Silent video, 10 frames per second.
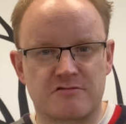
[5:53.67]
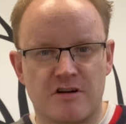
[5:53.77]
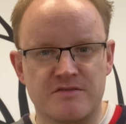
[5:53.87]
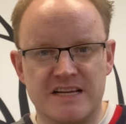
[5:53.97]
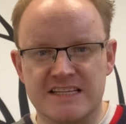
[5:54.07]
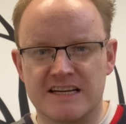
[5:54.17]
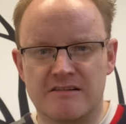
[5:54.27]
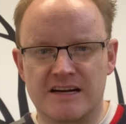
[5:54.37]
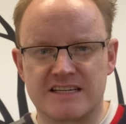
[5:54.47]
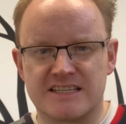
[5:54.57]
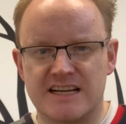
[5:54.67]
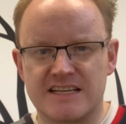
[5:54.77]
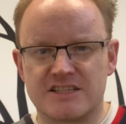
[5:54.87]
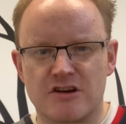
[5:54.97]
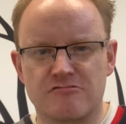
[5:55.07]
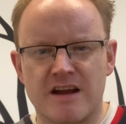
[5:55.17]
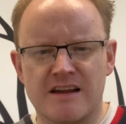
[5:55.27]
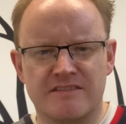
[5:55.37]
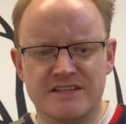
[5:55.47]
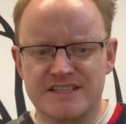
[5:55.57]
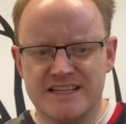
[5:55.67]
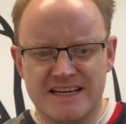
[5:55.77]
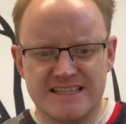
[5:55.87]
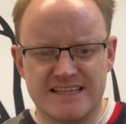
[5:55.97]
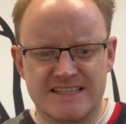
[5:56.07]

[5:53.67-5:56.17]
wrote these lyrics, and they're so relevant to this.